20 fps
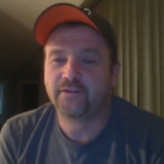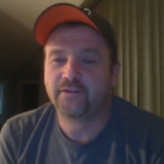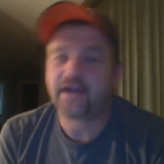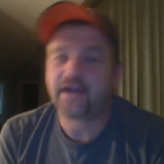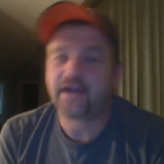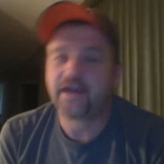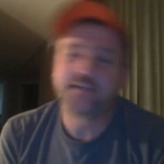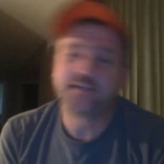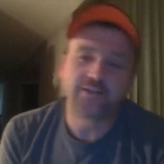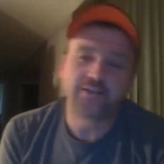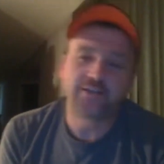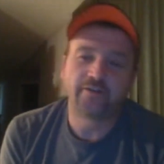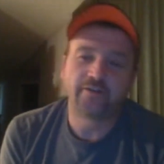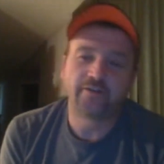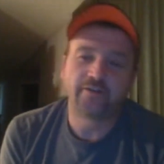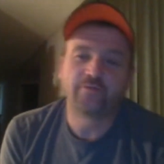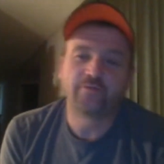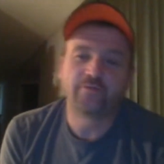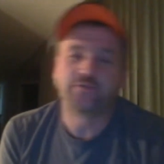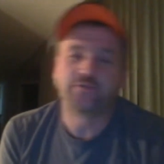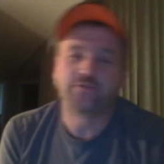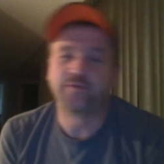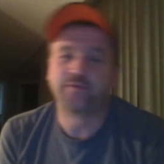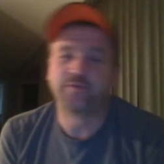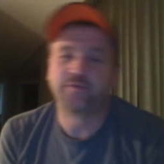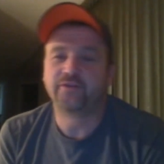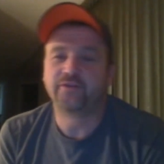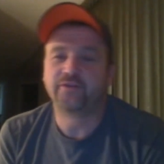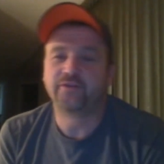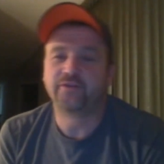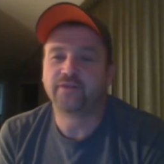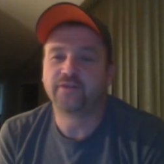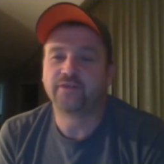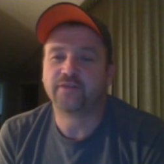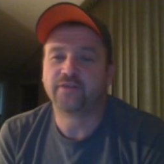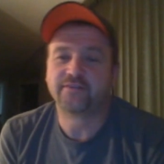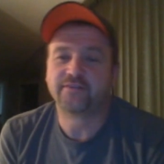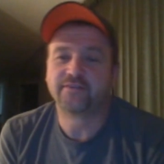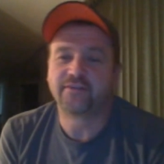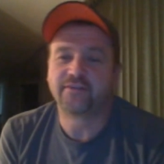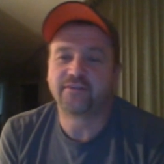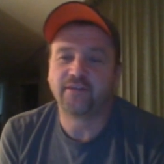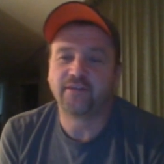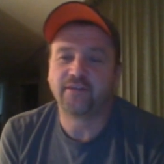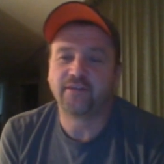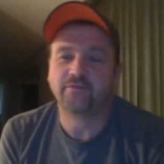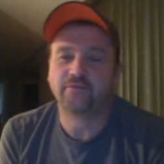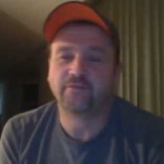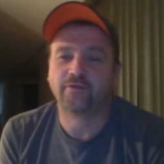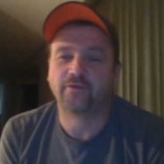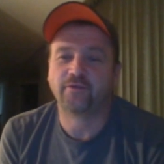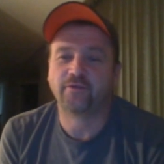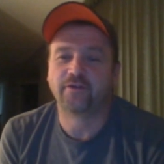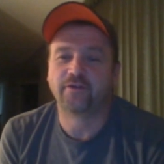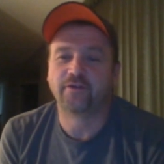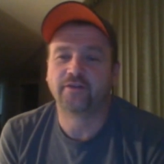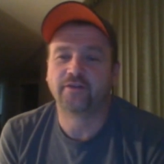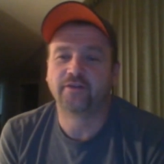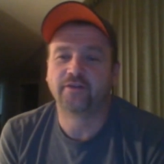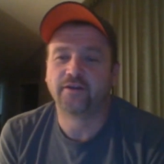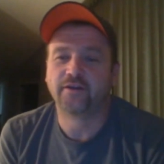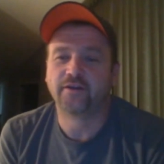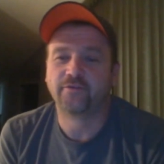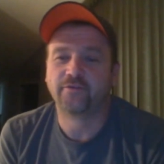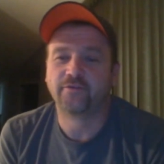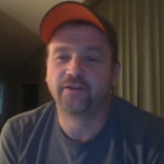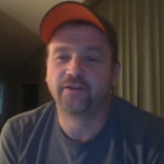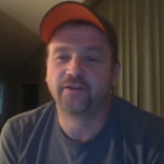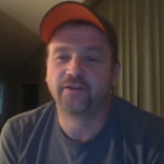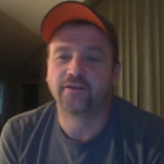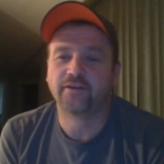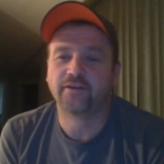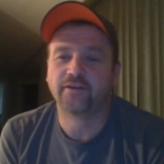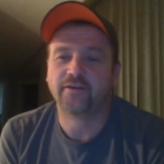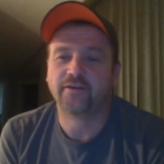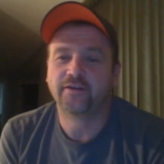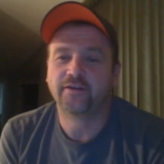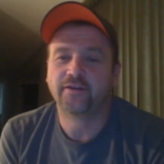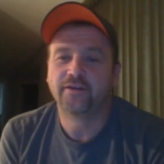last year, which would have been 2016, would have worked really good